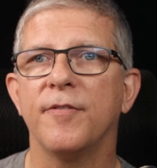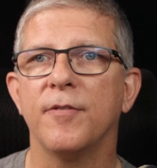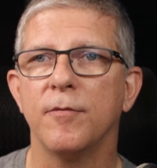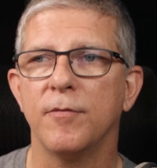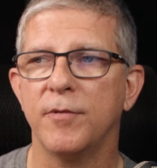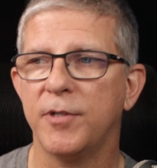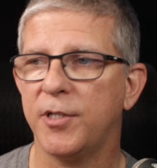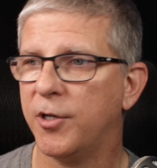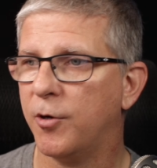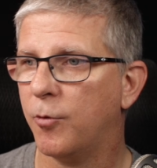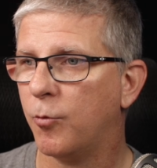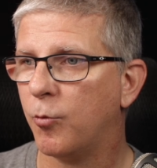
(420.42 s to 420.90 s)
them,
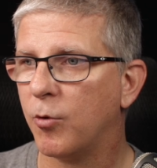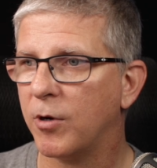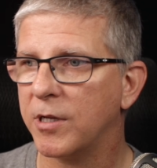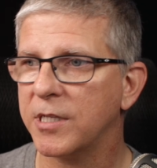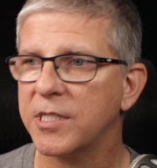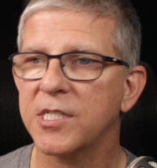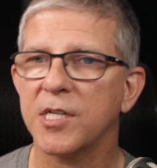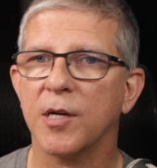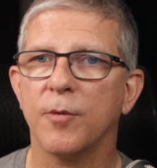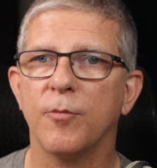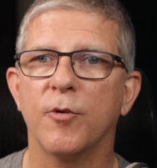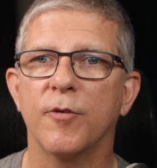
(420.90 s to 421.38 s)
one
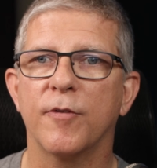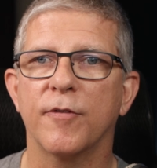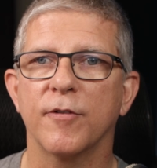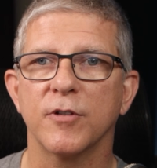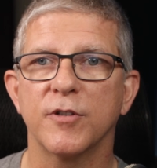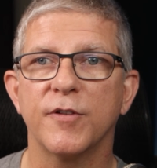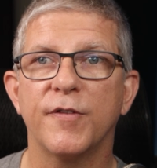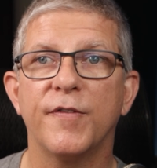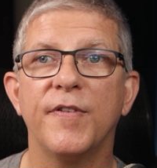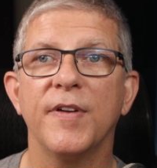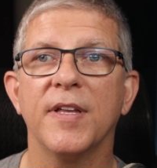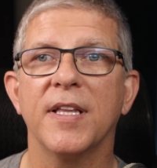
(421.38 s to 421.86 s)

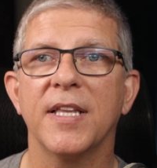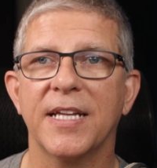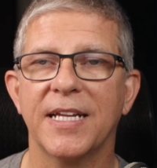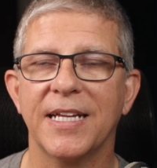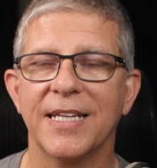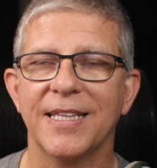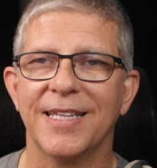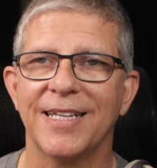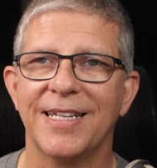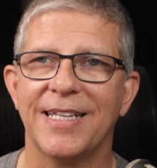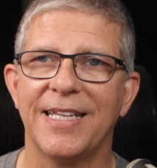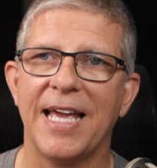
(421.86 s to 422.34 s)
subwoofer's filling
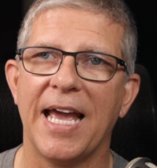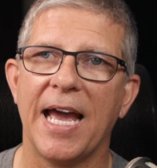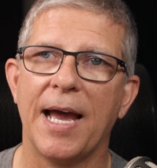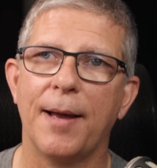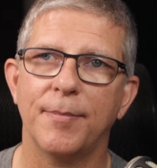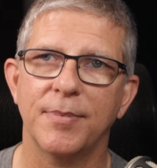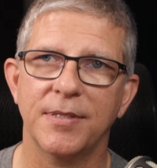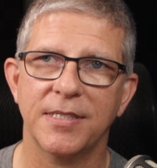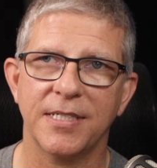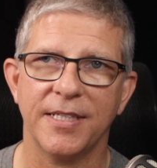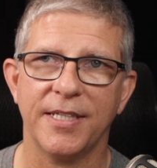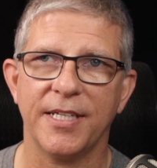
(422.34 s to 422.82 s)
in the
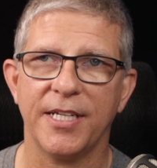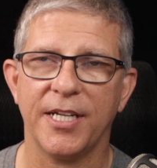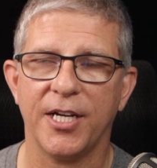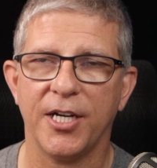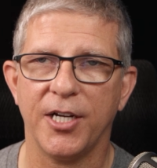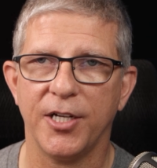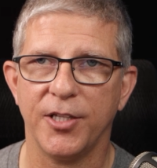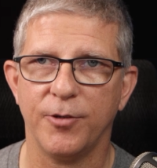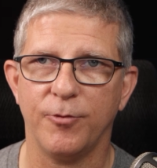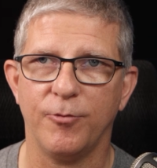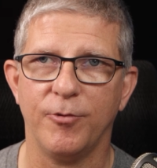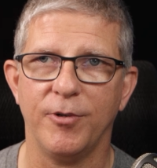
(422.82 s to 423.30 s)
gaps that the
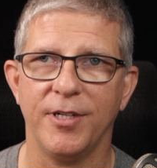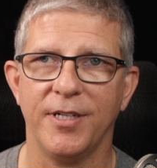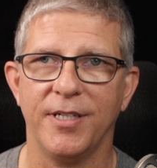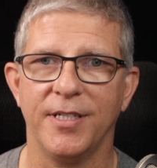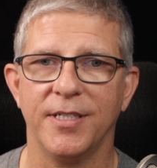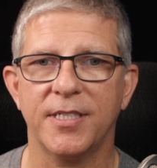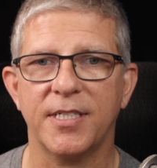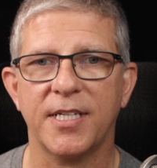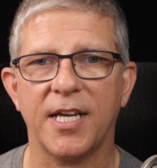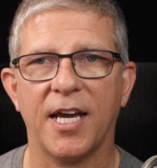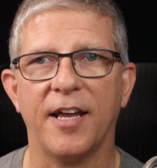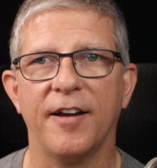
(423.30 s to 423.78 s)
other one
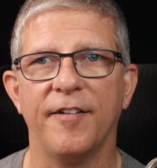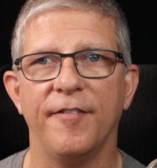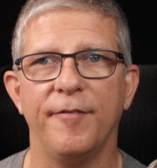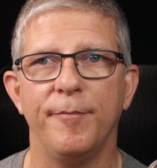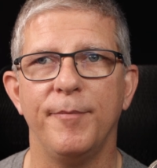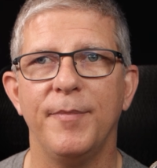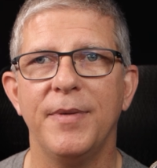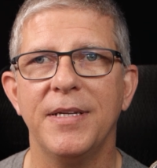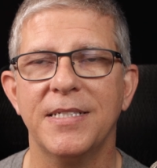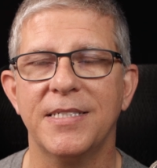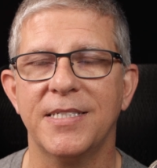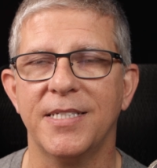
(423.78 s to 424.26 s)
is kind of
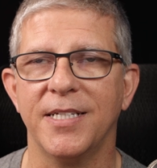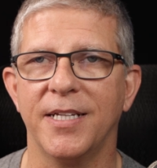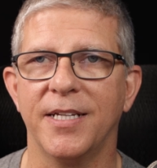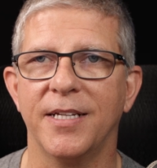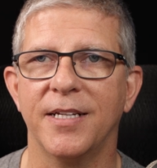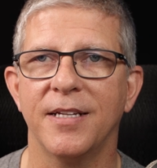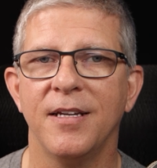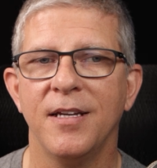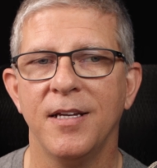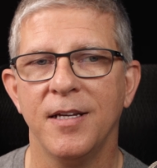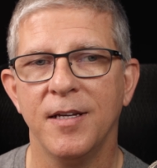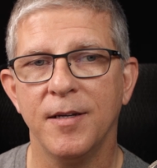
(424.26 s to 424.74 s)

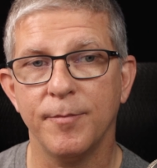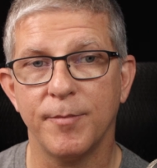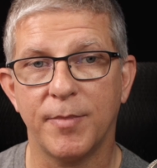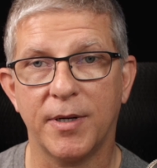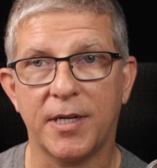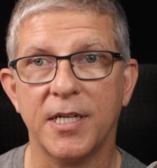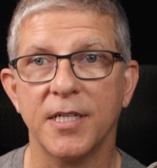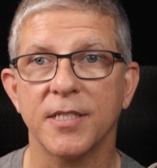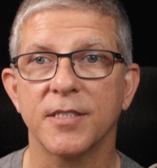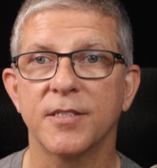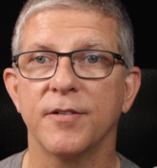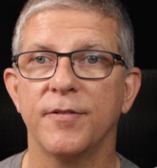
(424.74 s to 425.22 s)
missing
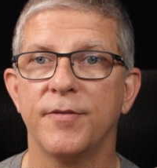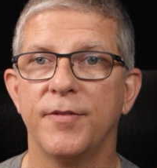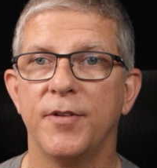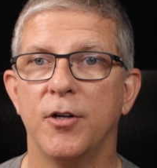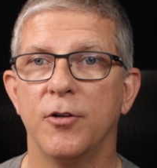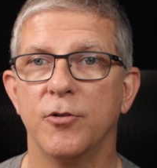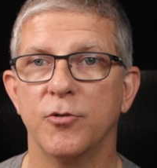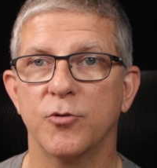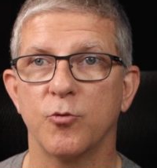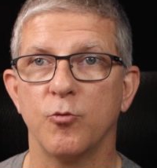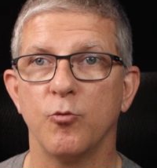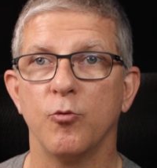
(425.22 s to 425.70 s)
because of
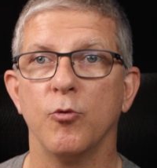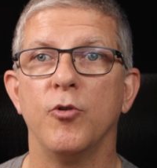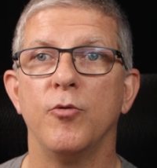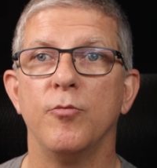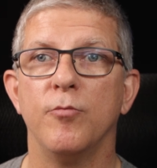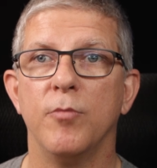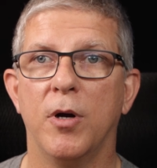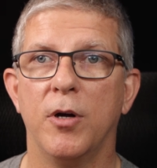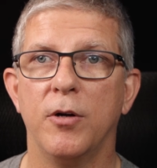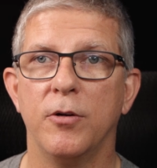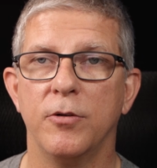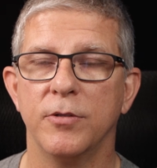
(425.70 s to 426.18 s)
those
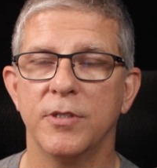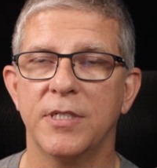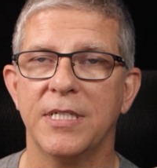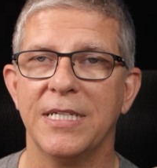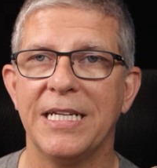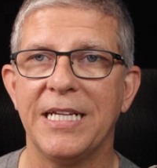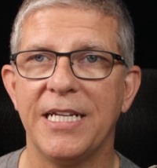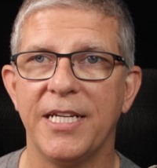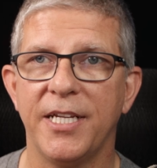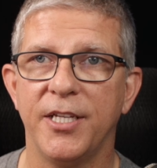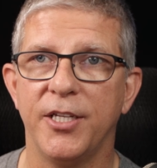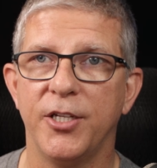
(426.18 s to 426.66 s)
room modes
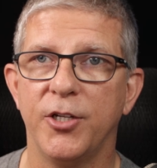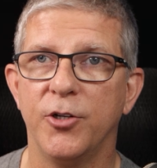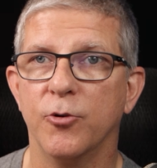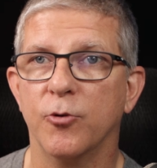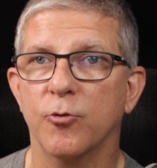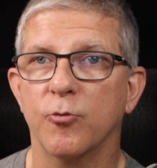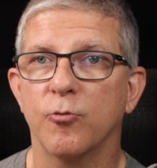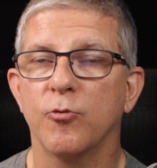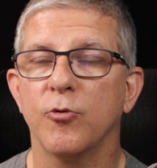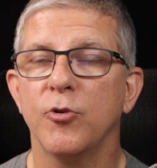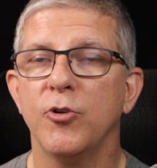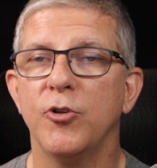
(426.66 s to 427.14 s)
in your
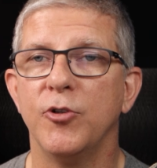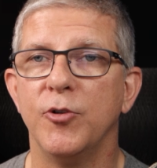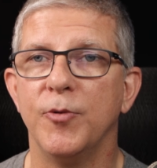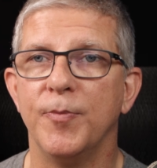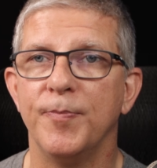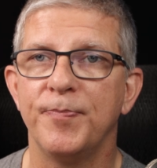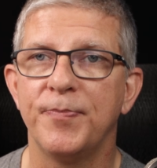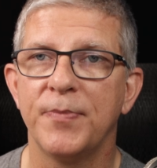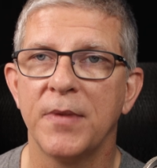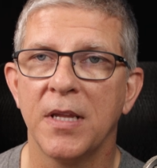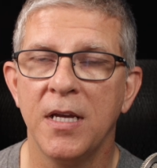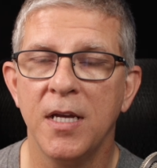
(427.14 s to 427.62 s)

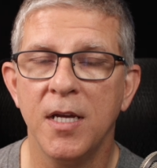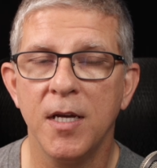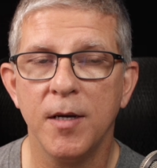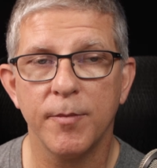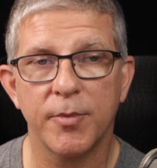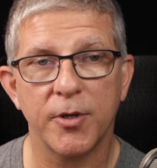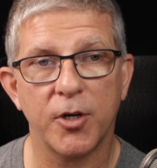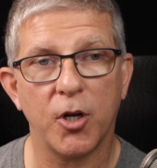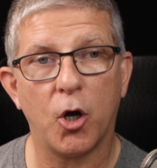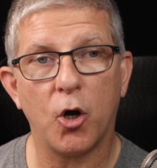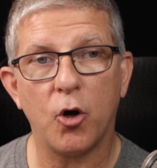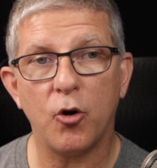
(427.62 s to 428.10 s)
room.
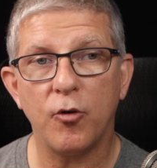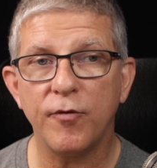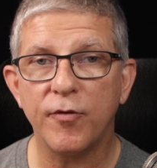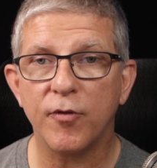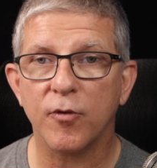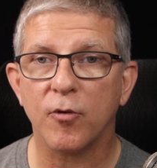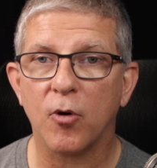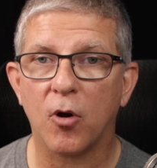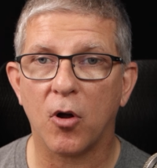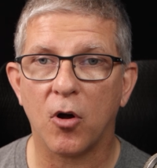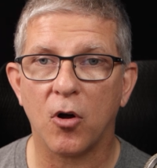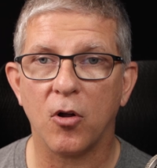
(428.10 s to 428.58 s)
But
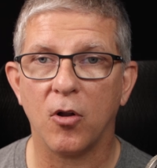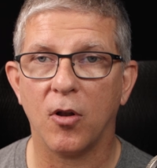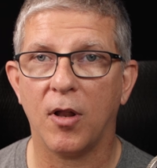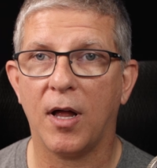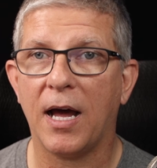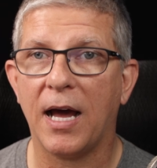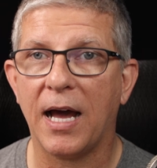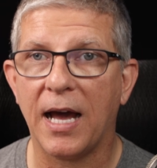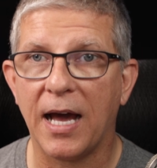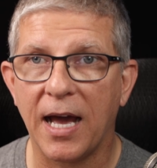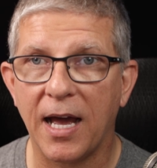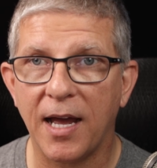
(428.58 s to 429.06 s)
overall,
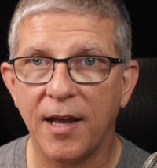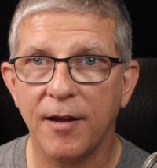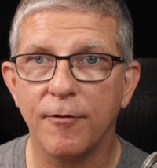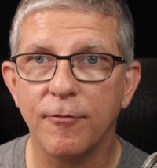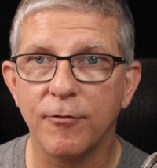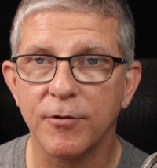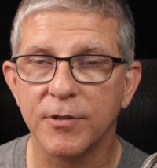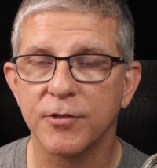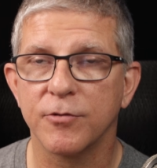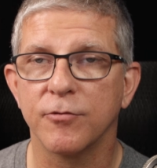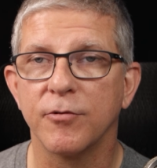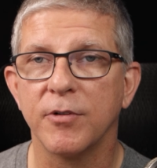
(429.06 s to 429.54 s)
I
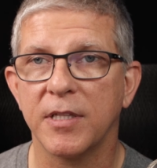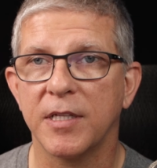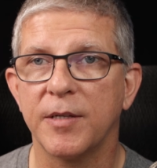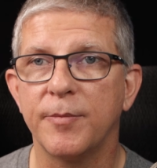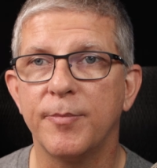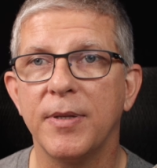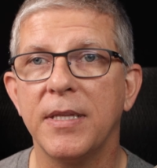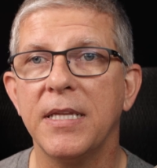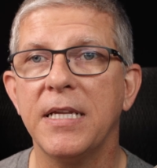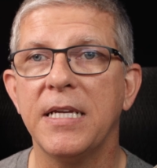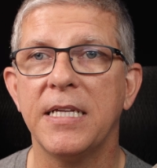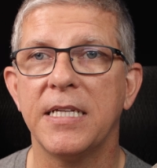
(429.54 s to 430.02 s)
was really
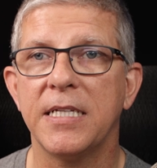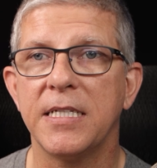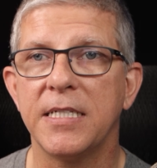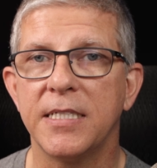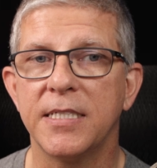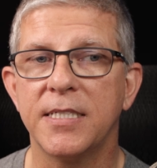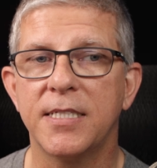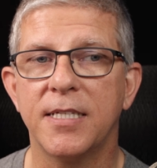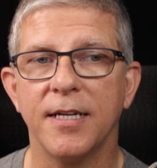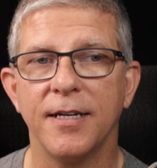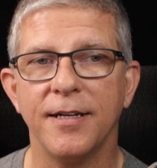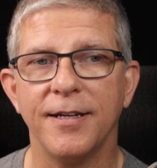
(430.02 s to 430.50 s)

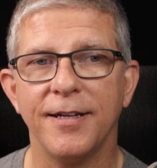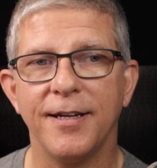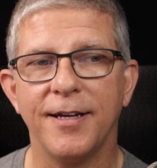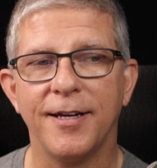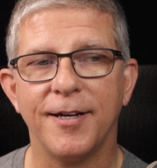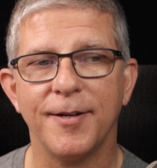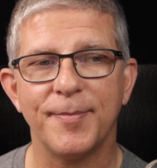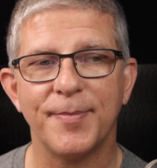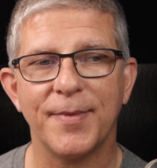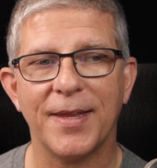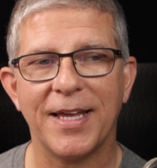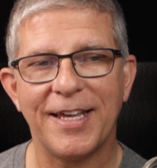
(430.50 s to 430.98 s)
pleased,
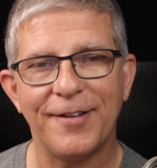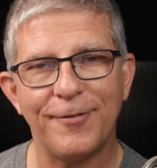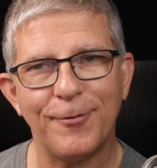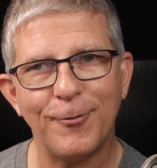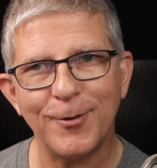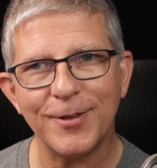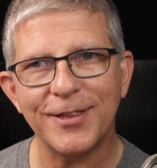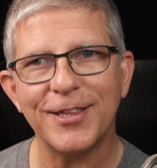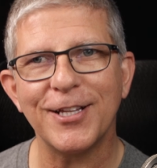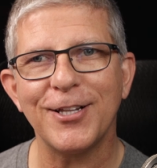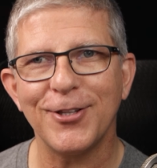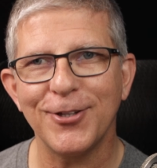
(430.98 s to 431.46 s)
even
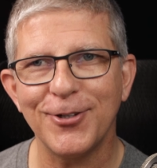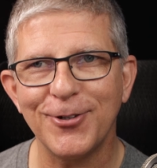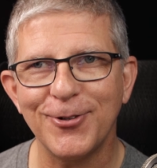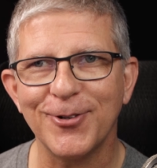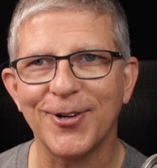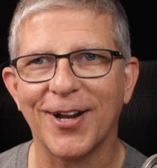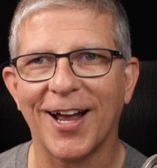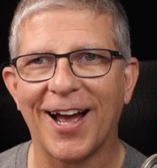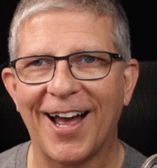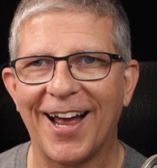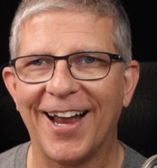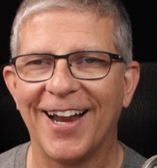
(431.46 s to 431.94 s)
with the little
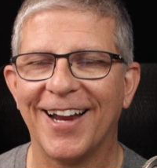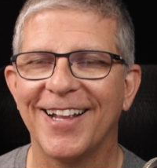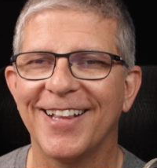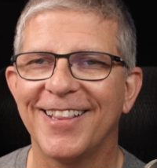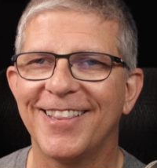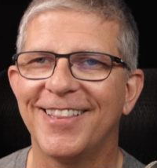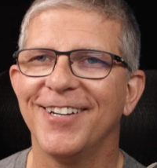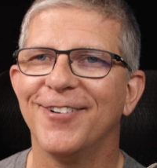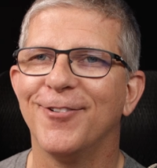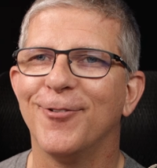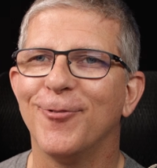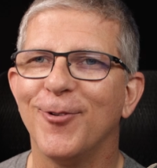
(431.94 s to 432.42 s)
guy,
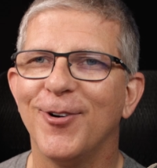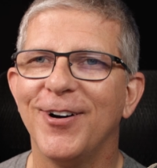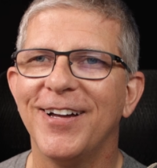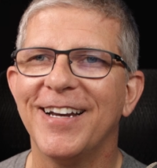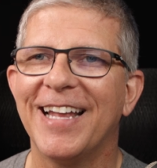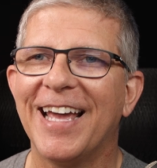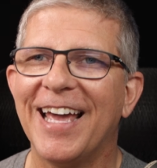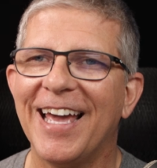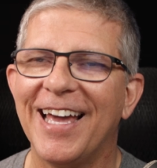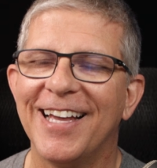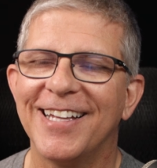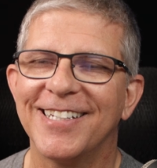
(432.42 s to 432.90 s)
the
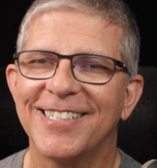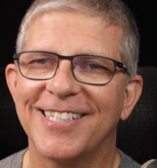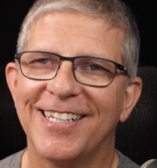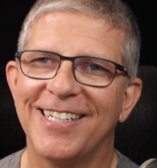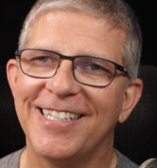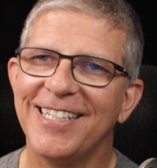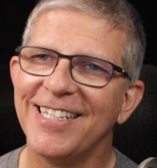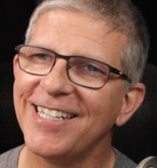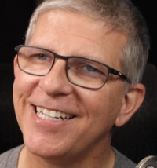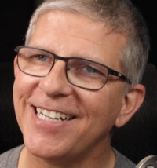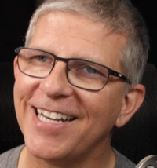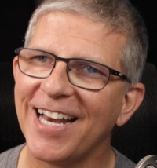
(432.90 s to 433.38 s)
1S. I
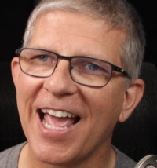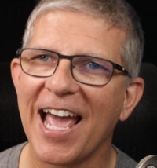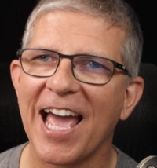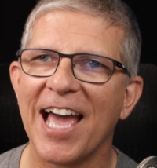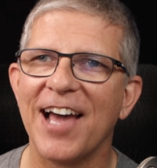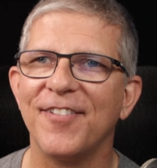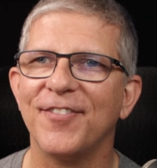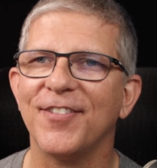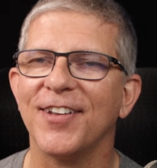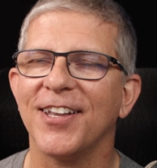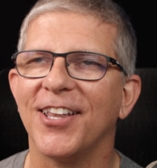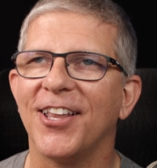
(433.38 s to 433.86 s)
didn't
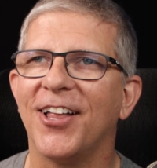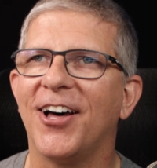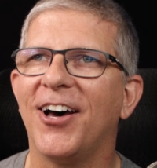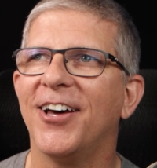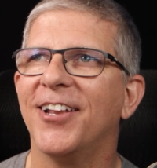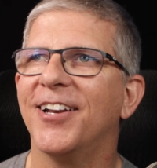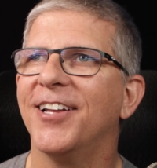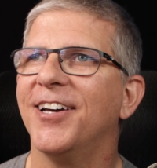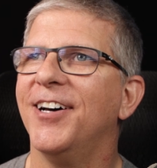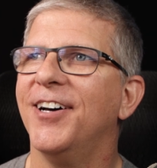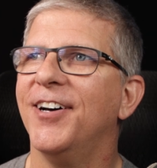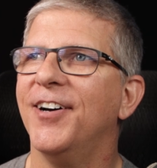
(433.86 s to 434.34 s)
have a
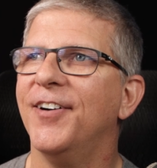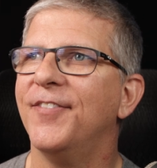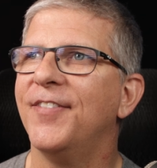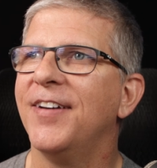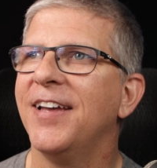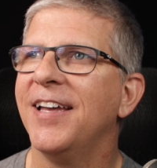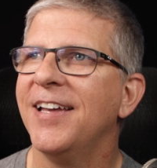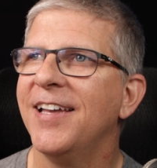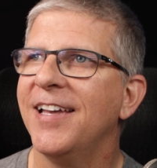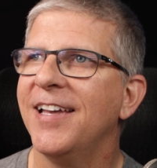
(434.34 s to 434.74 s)
lot of